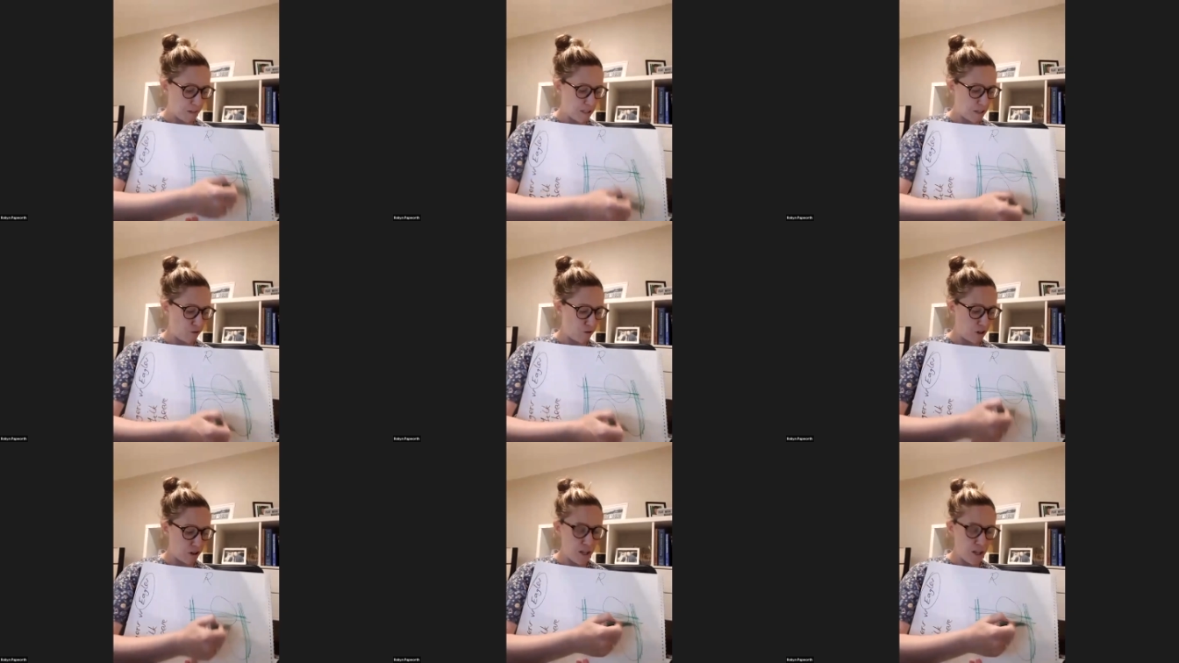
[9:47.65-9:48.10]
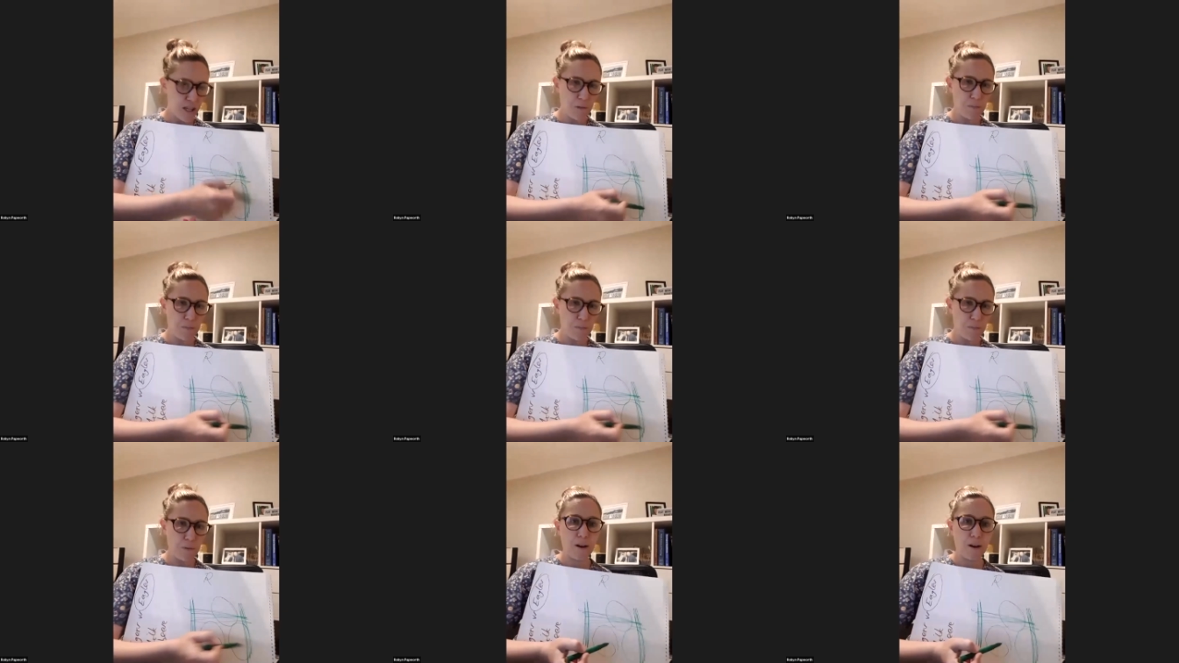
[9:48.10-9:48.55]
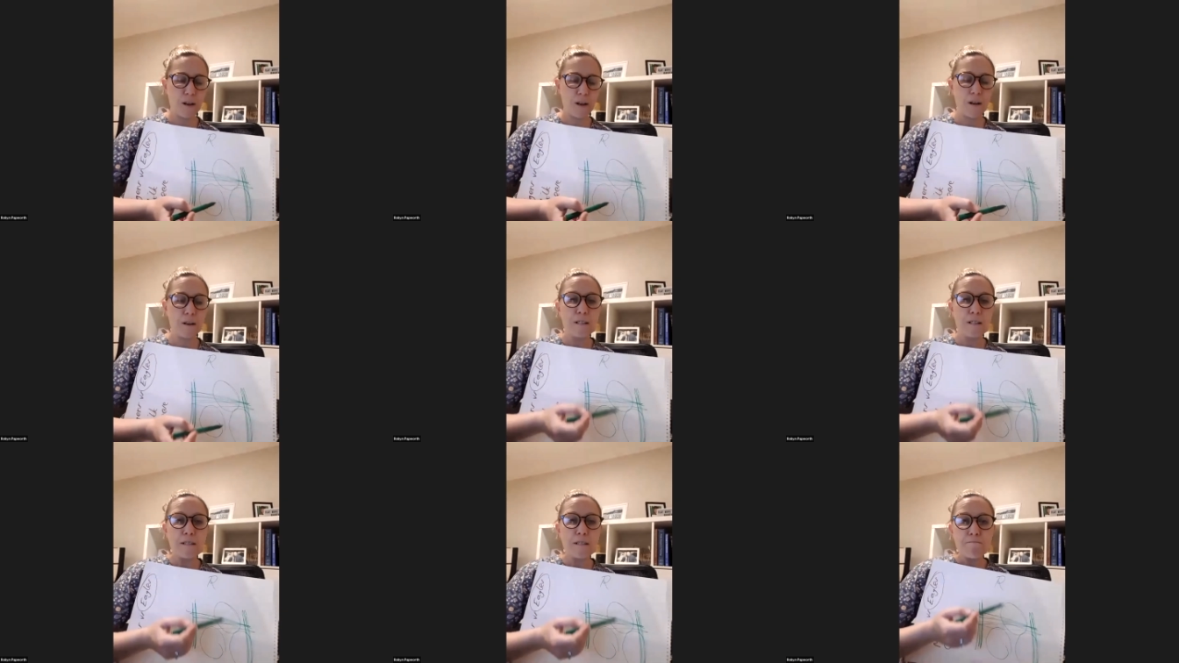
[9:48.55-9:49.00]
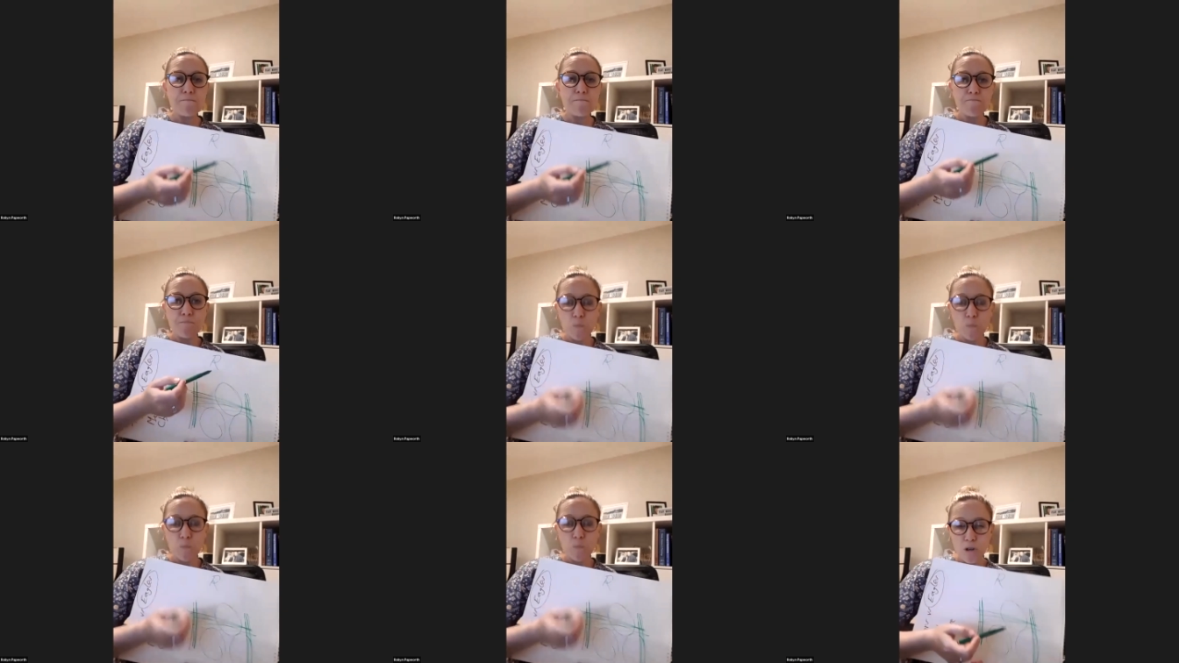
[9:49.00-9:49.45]
Because if you think about it,
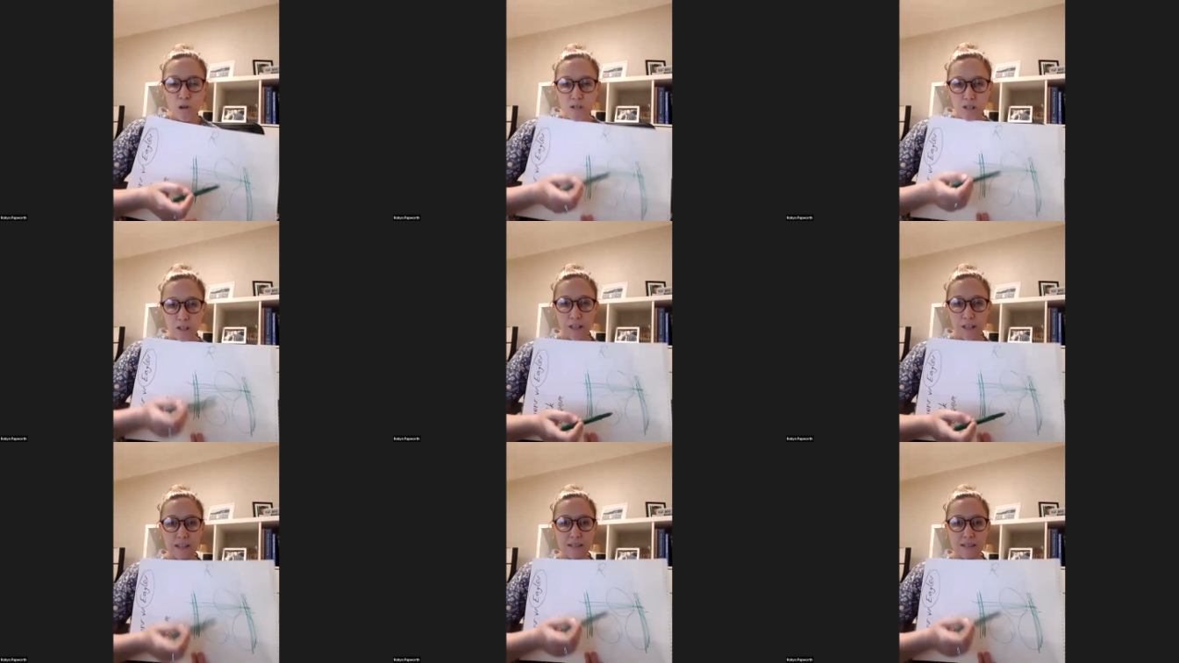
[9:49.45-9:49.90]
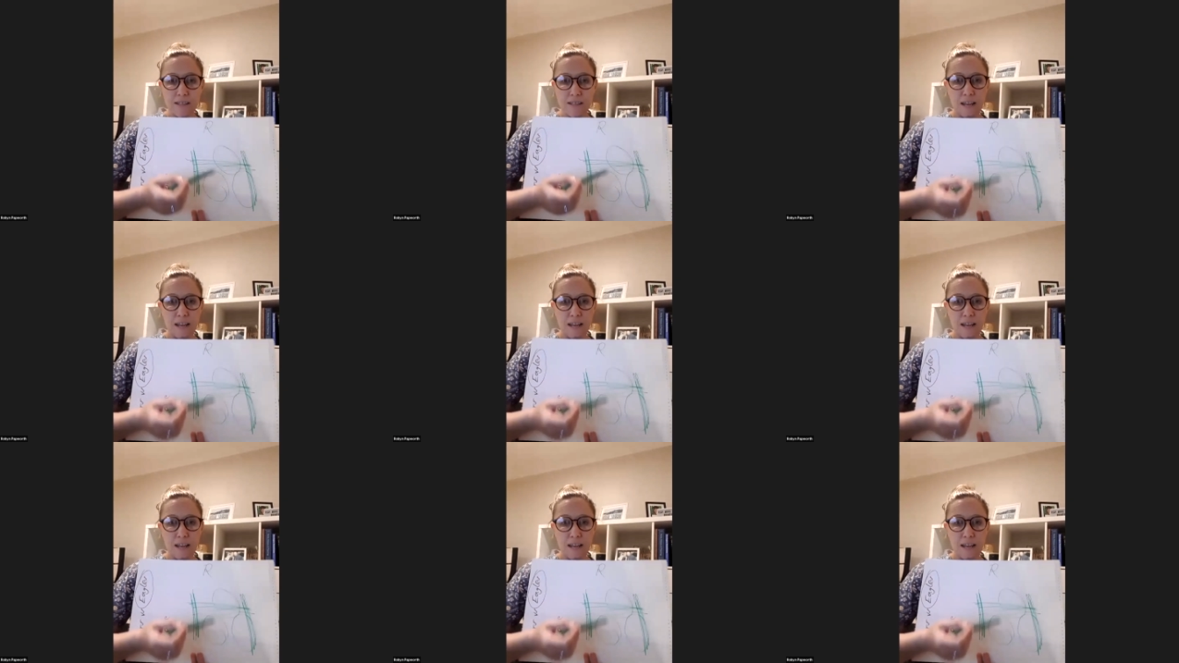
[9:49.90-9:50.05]
most letters